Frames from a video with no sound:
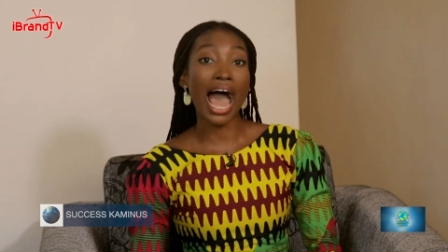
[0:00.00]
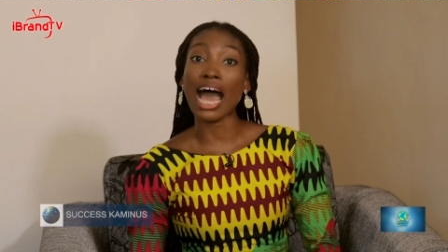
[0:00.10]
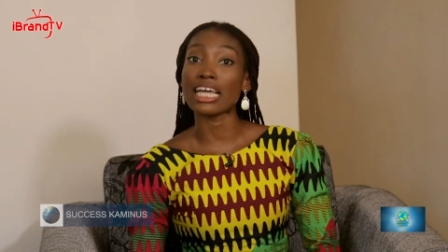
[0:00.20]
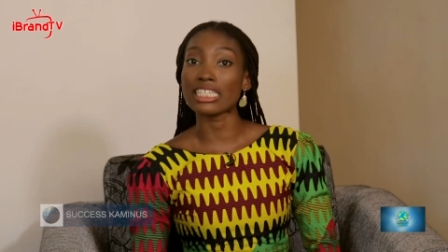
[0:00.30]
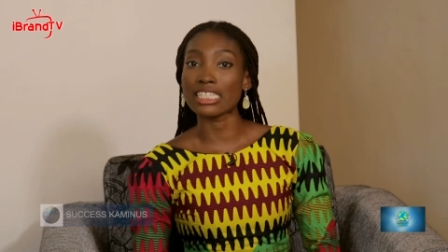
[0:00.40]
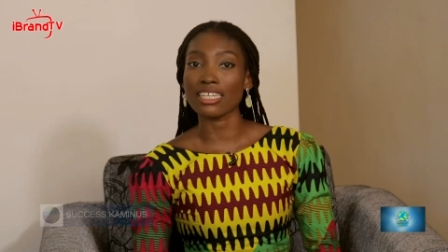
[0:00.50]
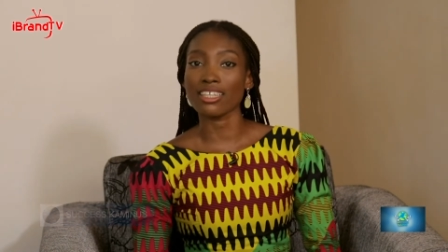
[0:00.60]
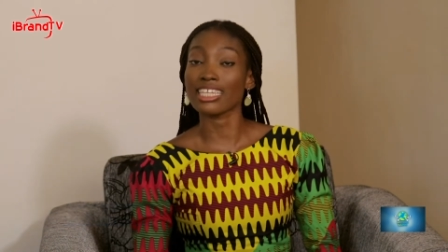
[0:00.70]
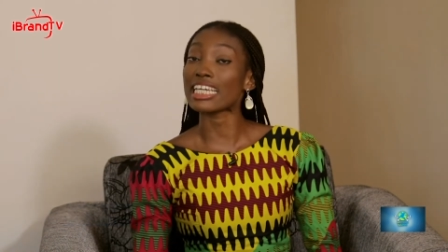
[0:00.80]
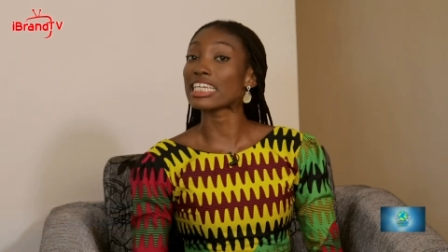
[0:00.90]
and
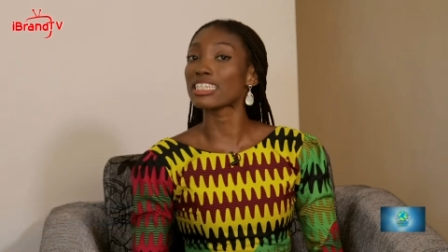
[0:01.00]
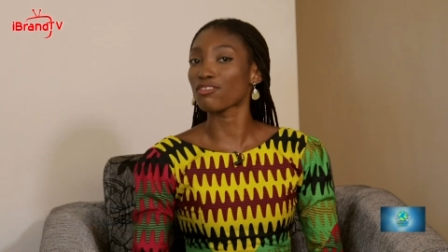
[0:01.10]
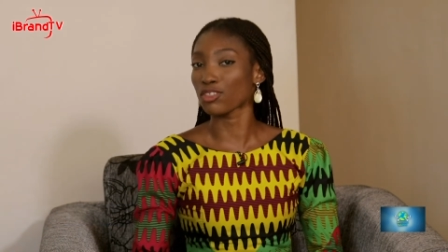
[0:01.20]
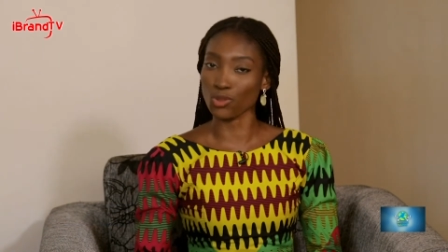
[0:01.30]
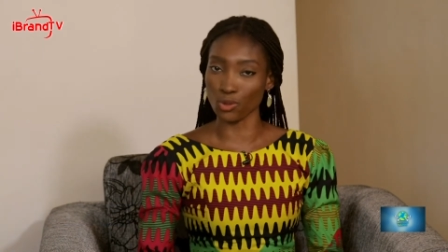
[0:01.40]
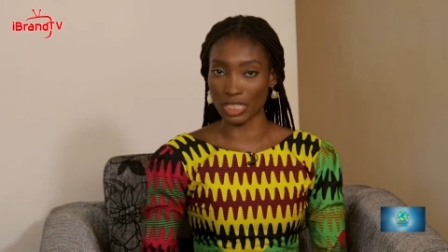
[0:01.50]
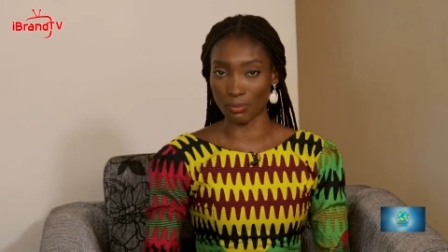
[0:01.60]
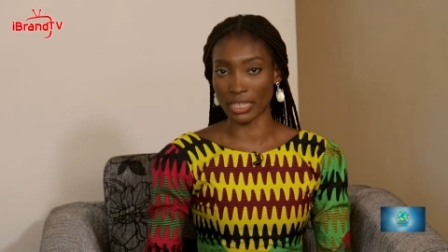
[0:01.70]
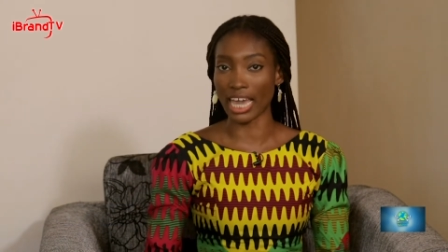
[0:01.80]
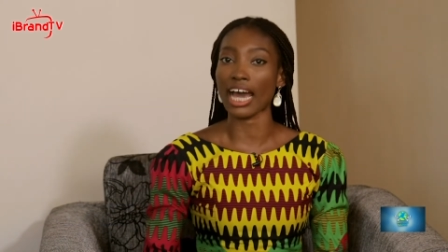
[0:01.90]
the individuals
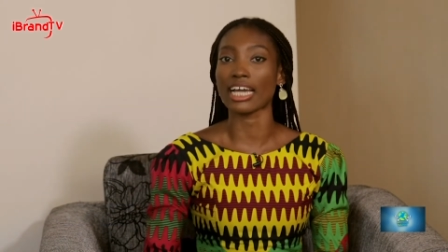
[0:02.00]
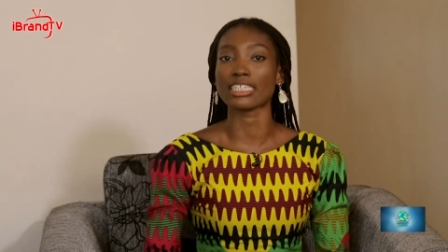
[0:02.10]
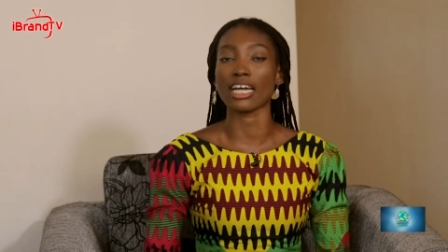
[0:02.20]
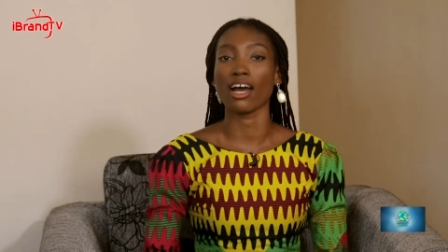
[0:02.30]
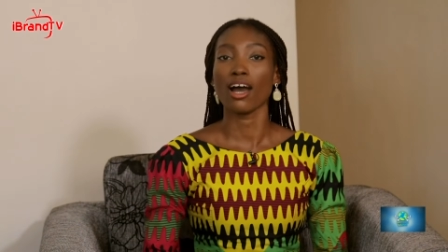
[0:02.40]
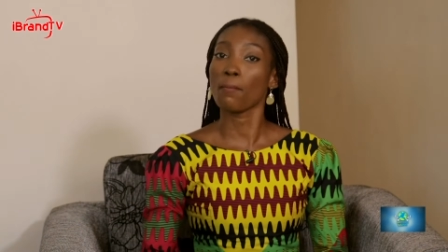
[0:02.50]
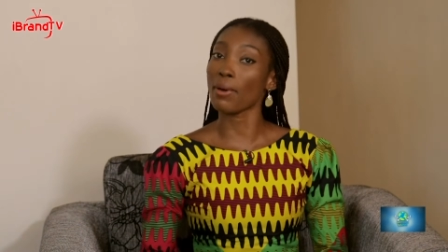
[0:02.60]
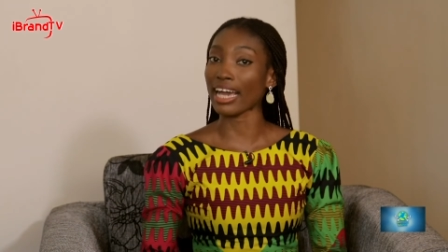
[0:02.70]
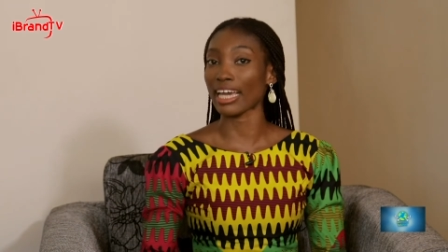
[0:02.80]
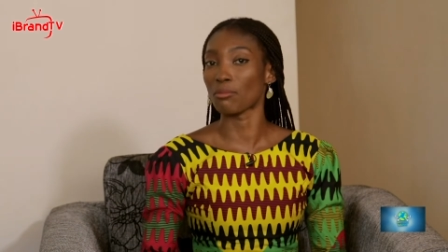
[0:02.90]
behind uh,
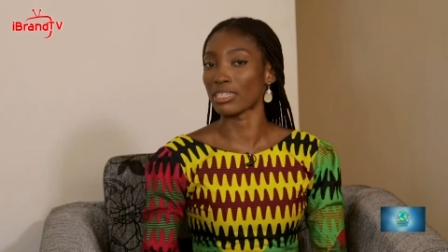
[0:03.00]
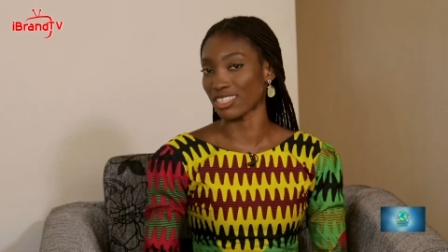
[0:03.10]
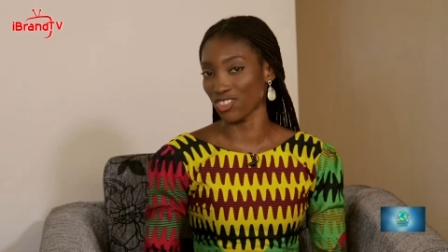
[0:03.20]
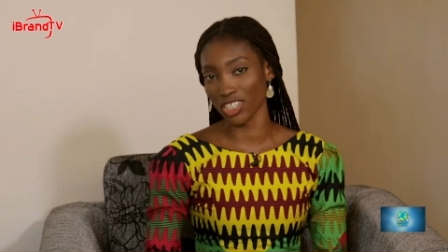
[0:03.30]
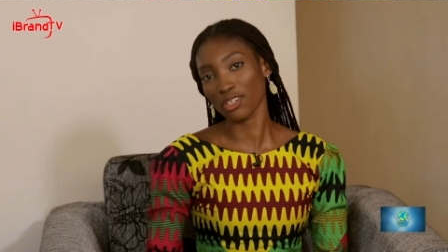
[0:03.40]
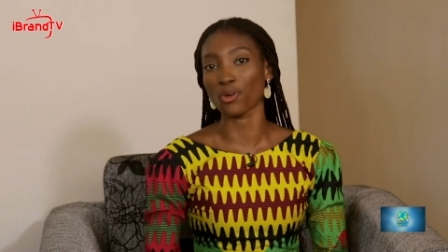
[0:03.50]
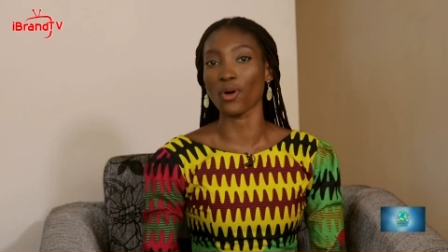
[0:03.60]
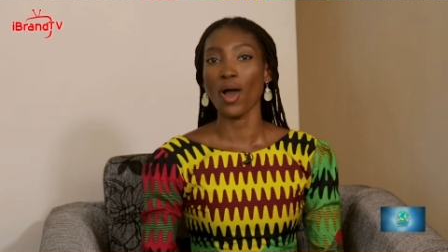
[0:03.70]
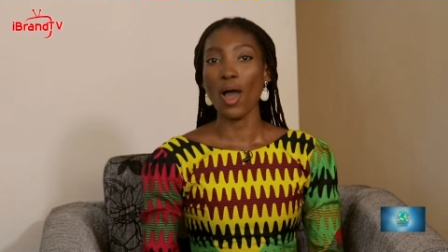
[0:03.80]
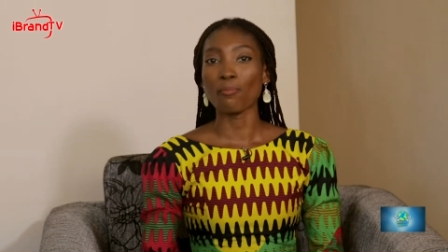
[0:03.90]
Pakam in
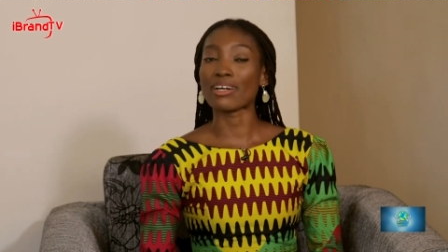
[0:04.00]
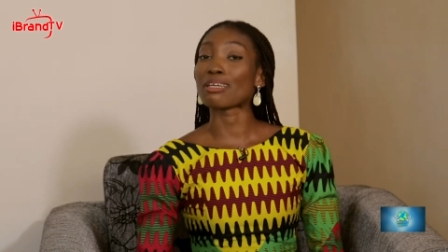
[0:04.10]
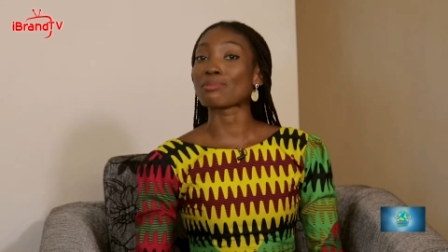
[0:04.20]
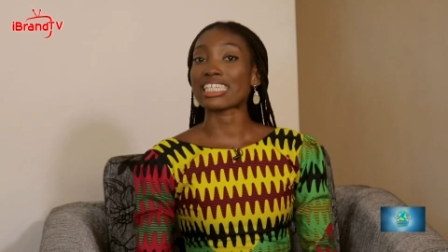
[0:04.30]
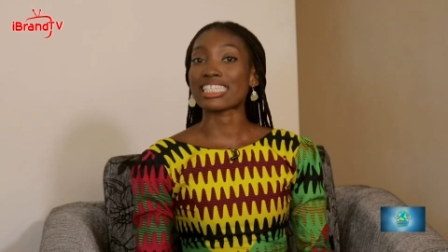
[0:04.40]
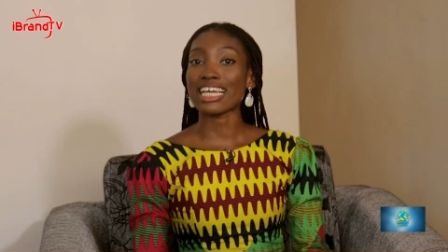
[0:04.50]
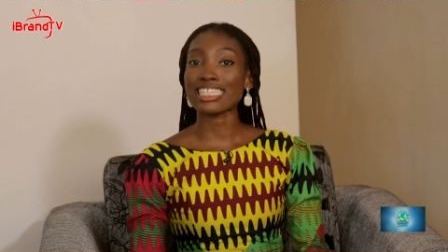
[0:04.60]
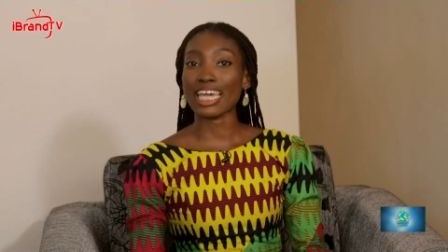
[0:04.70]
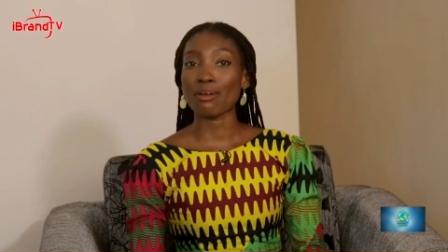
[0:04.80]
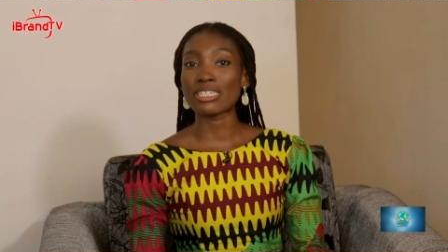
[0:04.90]
general. My name is Success
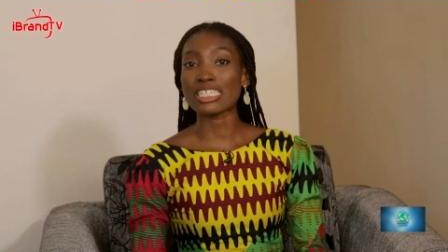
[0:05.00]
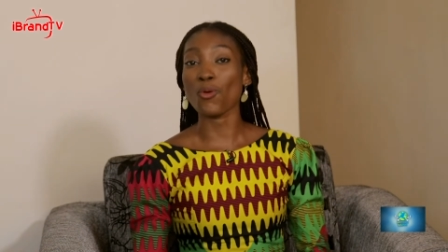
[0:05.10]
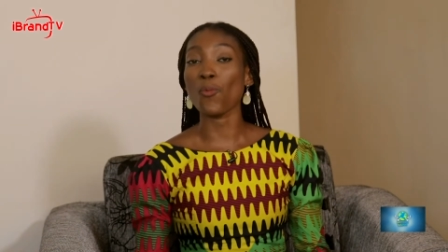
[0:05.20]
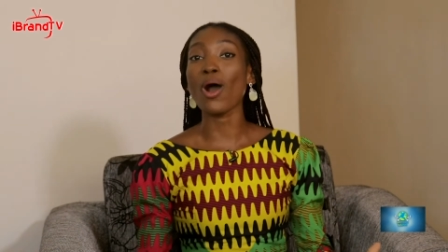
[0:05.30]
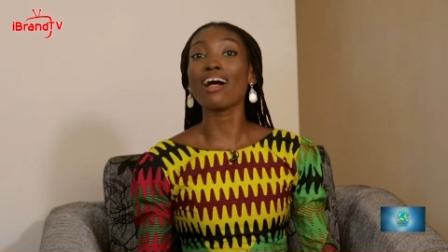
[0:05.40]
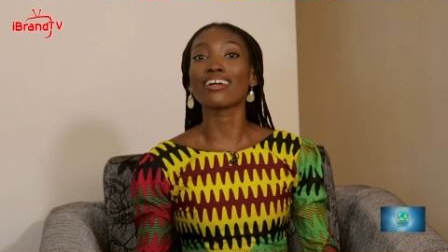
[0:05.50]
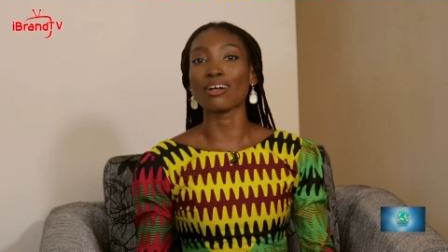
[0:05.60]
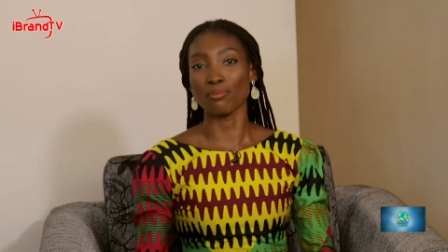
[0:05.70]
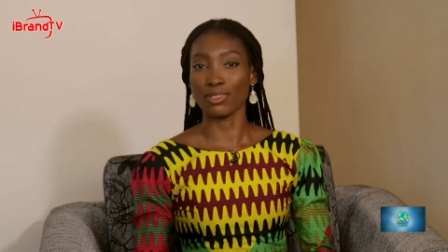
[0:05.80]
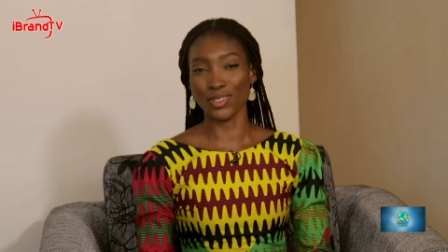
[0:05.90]
Kamenis.
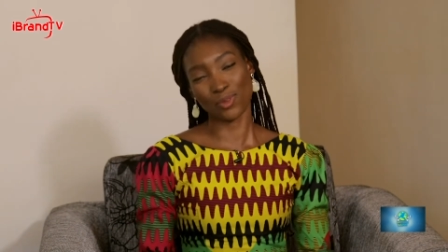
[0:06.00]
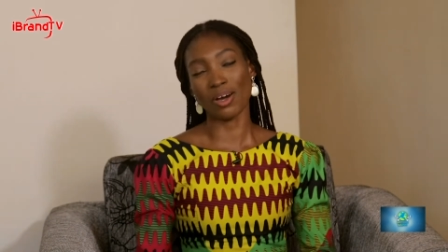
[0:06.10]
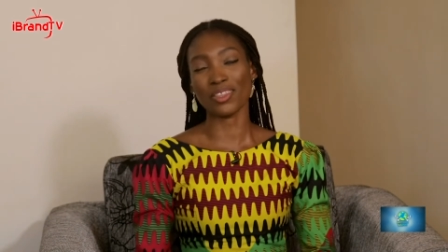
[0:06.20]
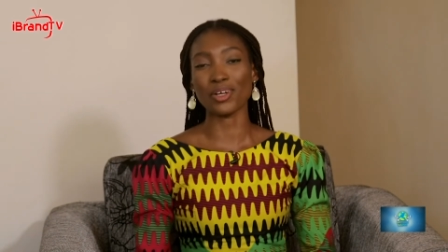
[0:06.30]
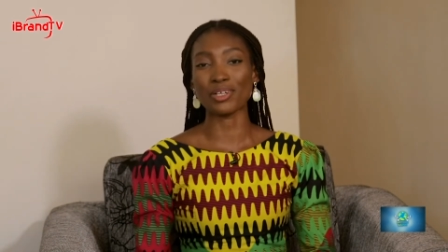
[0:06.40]
Welcome to Mother